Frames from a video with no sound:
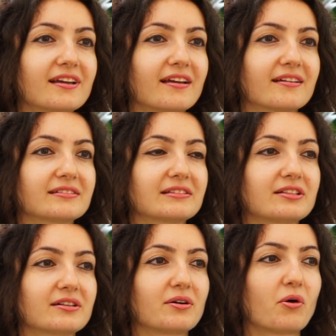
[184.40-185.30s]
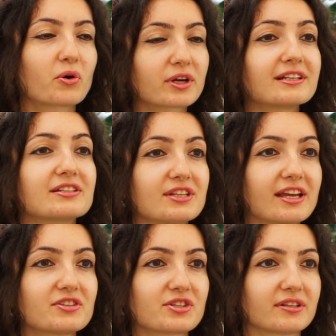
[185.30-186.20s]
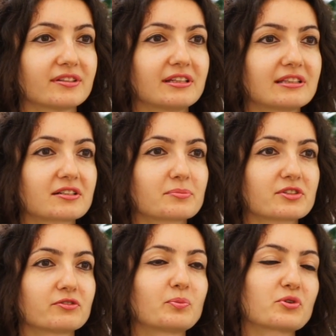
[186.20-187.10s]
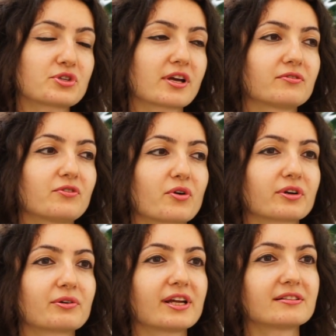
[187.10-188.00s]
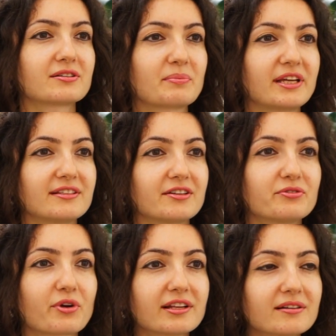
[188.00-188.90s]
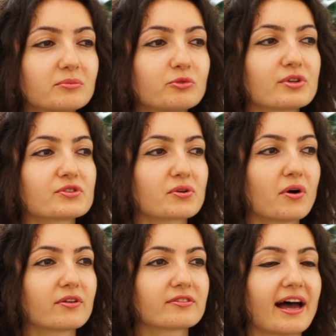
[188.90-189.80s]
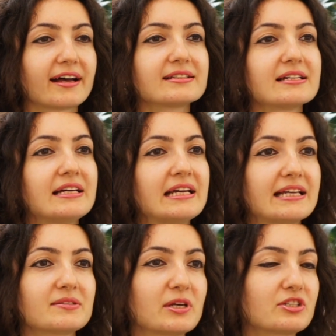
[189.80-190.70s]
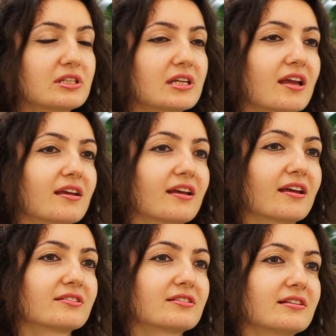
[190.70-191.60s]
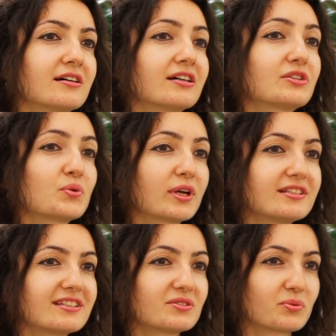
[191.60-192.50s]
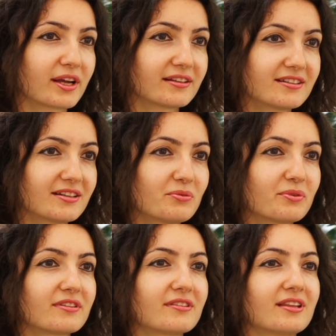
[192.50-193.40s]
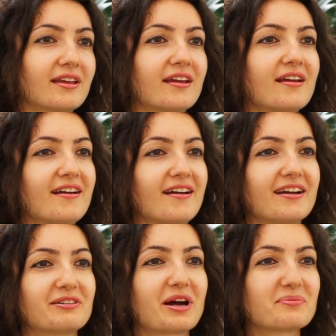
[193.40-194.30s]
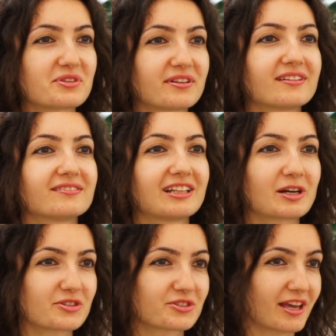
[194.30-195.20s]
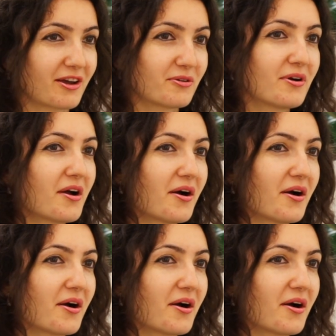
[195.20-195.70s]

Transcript: and organization in terms of pushing for greater media freedom. We saw that especially in 2020 with the eruption of large-scale